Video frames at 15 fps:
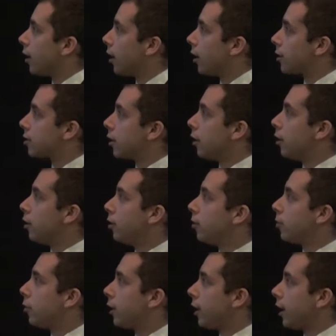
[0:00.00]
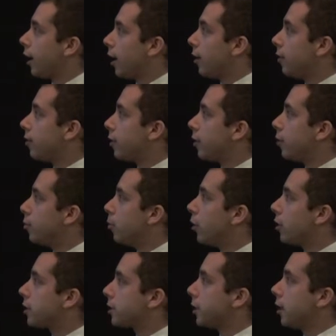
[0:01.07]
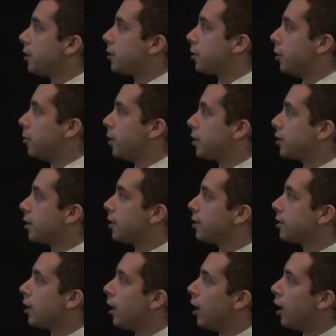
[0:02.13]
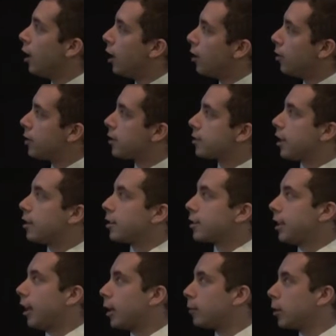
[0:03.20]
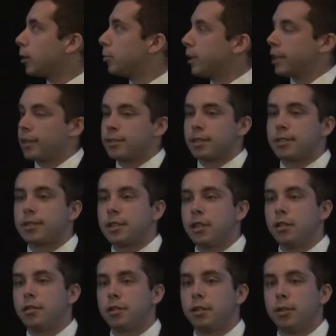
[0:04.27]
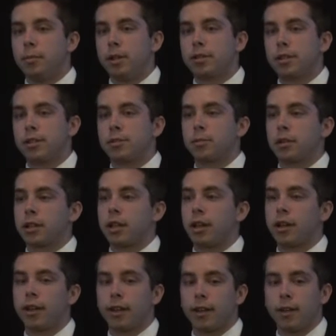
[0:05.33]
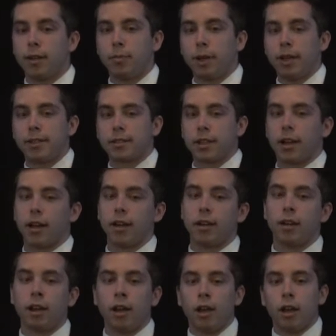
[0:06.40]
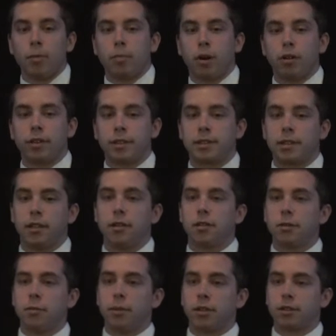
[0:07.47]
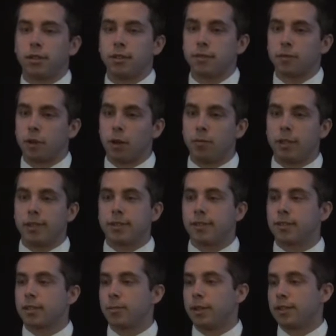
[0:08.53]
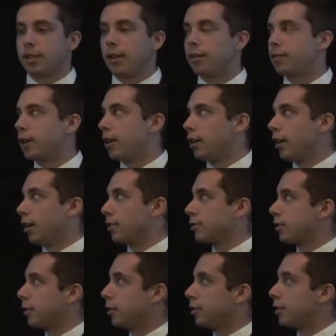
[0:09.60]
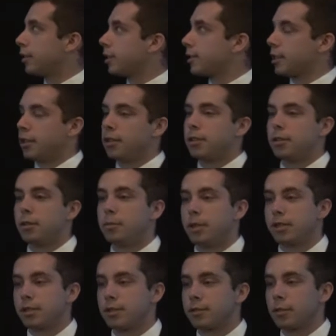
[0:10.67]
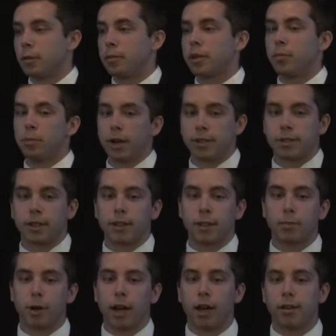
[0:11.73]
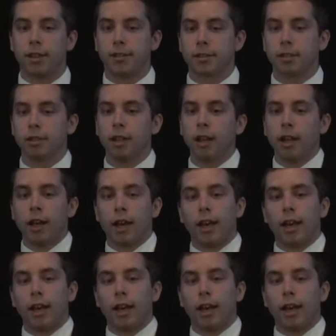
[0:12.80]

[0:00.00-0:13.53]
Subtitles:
Also, we have more CO2 emissions, which is understandable because the CO2 emissions were calculated based on both the CO2 emissions from the system itself and also the CO2 emissions from combusting the biodiesel.